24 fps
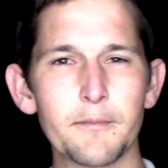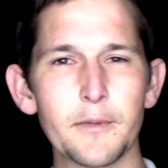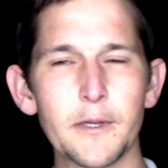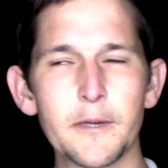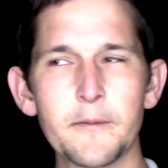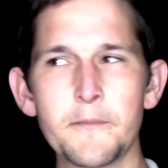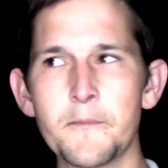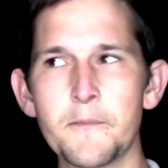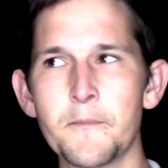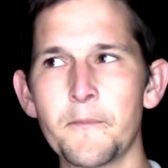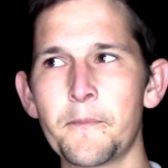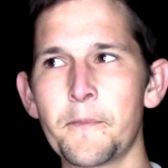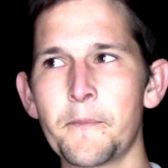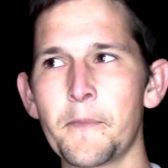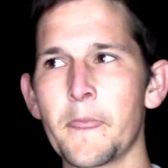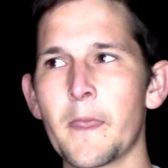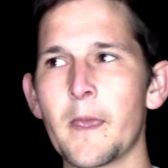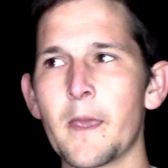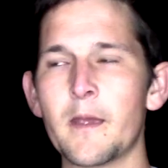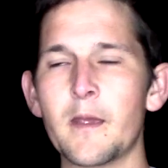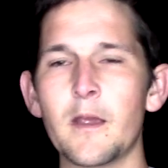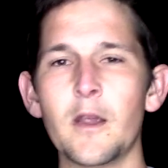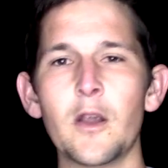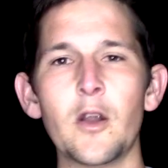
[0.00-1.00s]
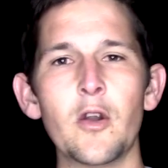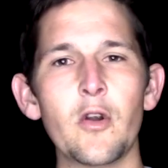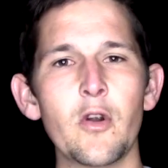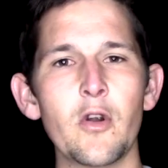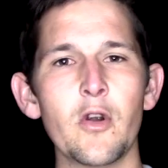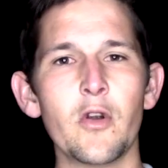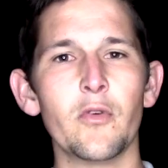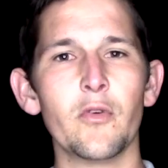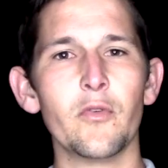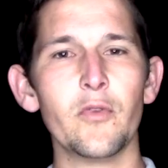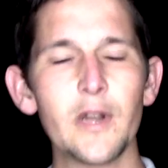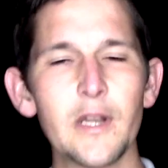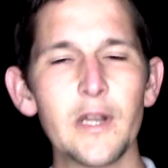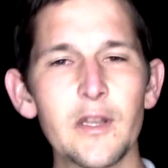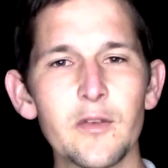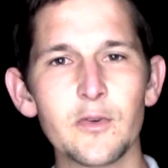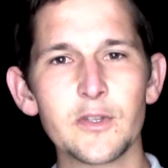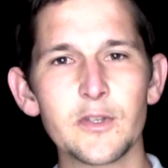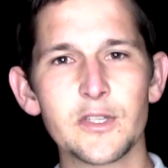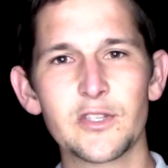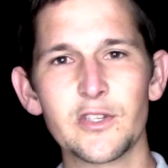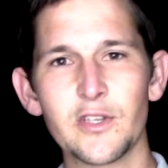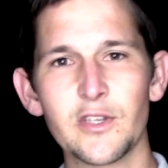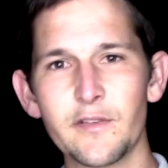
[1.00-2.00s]
But really
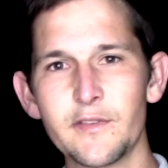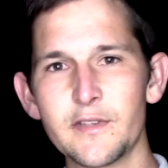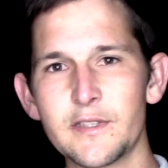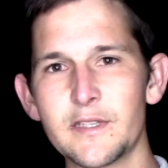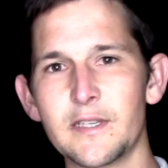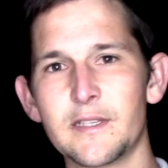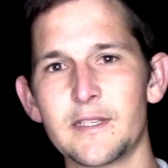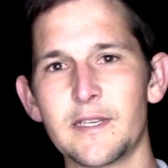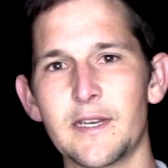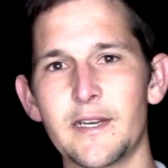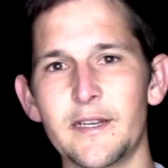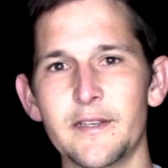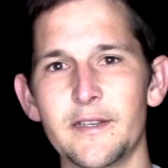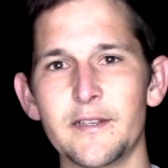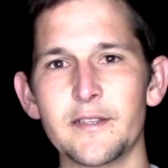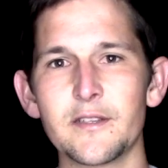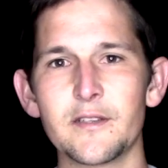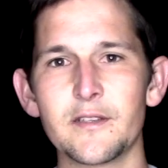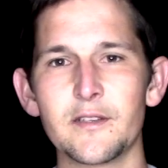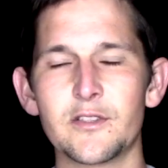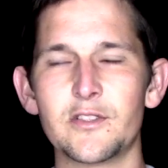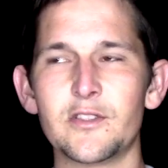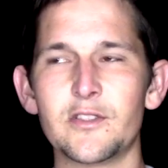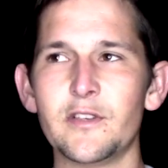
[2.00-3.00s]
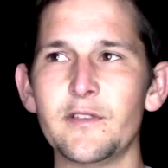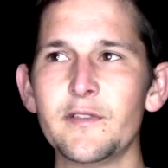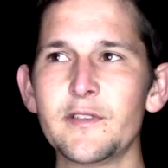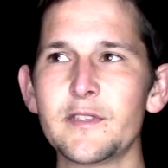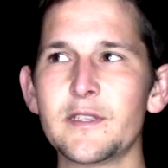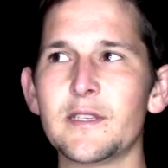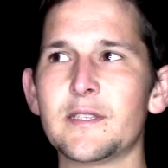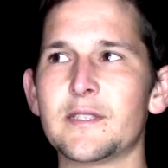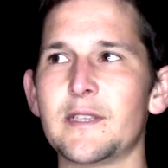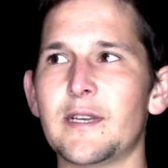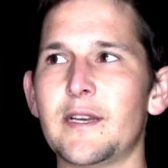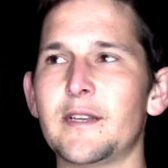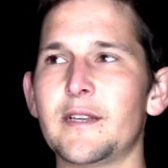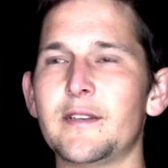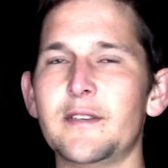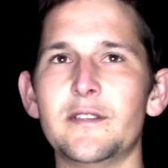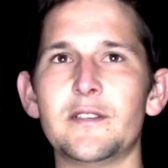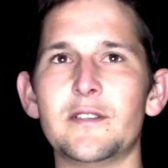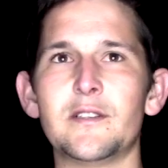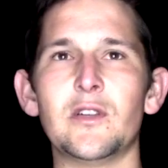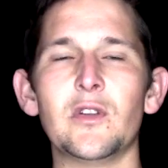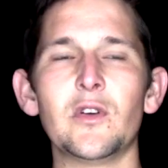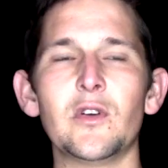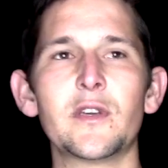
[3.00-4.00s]
what service design
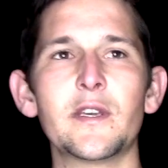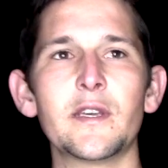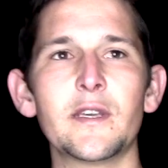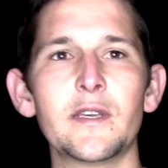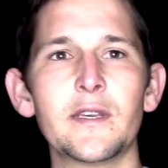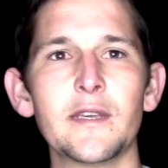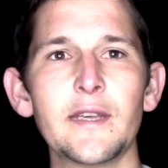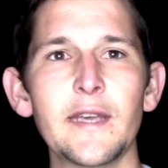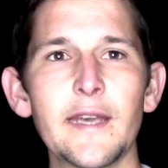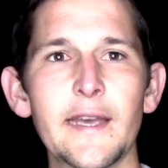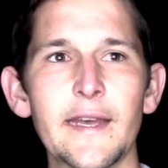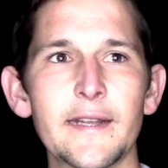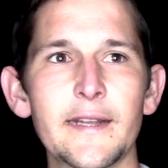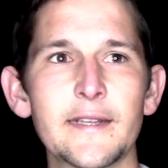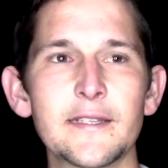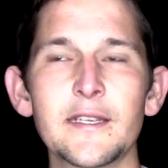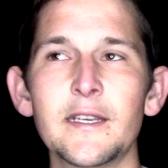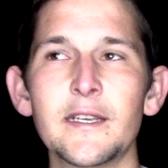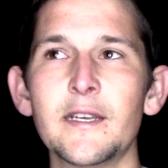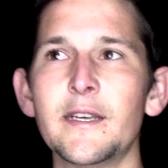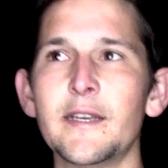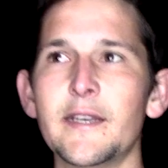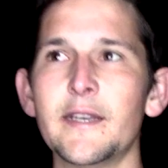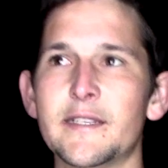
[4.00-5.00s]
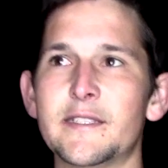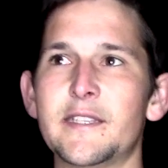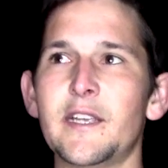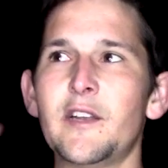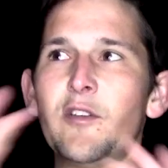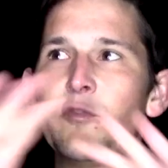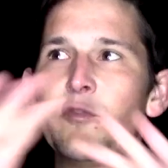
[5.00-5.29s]
is looking at a set